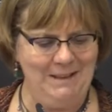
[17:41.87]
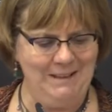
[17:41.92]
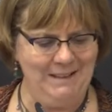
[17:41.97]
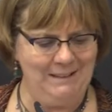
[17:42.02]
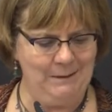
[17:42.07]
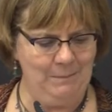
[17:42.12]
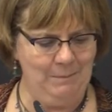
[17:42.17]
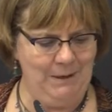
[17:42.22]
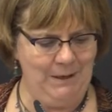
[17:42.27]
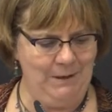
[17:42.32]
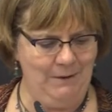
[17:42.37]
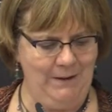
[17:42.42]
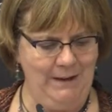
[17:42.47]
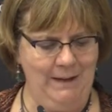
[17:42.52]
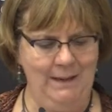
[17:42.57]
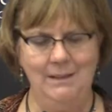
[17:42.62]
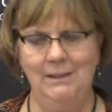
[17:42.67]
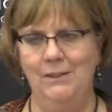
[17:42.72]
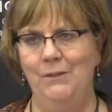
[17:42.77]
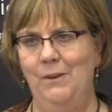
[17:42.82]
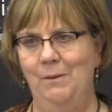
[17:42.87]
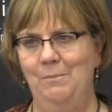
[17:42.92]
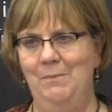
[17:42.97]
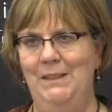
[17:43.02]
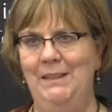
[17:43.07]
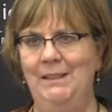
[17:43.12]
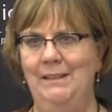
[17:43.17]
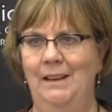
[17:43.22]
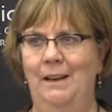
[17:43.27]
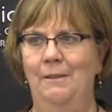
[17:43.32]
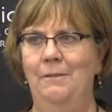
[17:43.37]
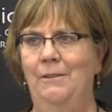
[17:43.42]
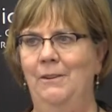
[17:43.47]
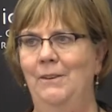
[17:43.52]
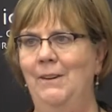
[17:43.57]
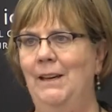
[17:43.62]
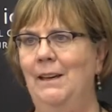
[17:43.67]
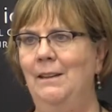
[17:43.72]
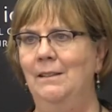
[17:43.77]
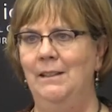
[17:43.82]
experience from the
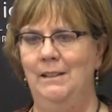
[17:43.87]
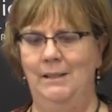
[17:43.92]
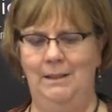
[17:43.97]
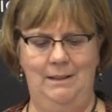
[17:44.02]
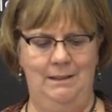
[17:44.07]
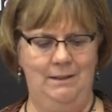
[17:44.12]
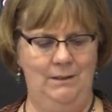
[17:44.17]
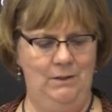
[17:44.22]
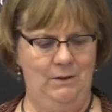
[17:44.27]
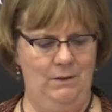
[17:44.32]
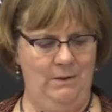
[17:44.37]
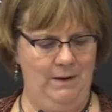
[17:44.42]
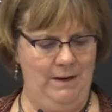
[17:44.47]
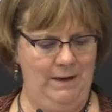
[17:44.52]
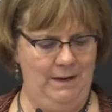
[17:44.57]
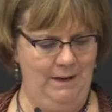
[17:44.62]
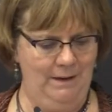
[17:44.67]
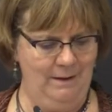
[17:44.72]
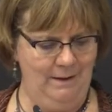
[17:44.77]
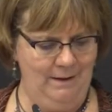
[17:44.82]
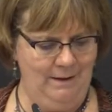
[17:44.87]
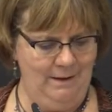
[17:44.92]
suffering to the joy.